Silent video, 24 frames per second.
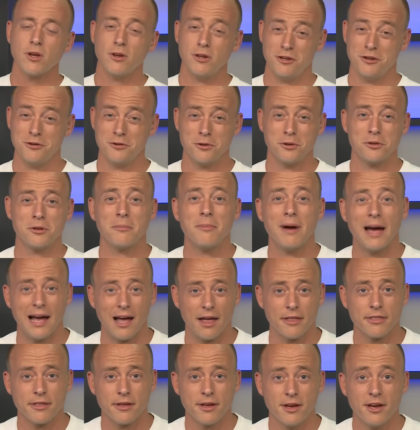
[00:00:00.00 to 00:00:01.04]
You do the
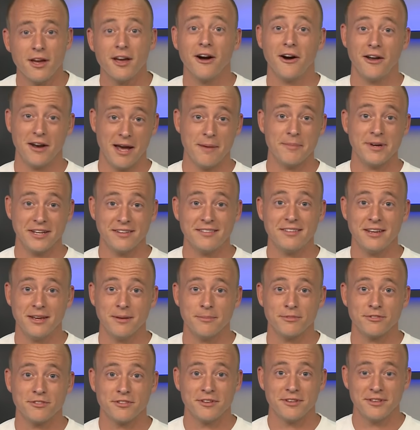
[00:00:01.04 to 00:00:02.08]
math on how many
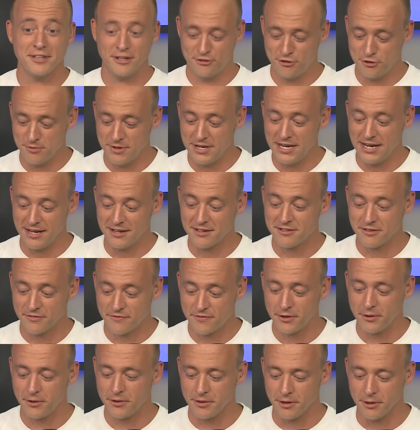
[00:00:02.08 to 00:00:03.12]
teams that you need to
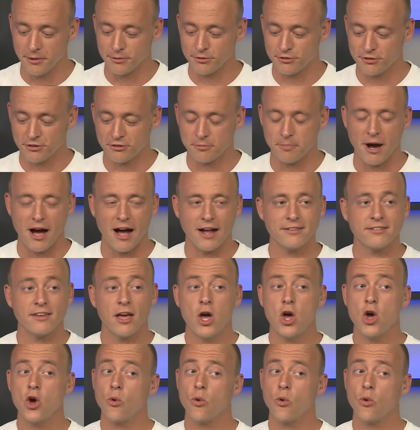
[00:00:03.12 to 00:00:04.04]
fill those spots.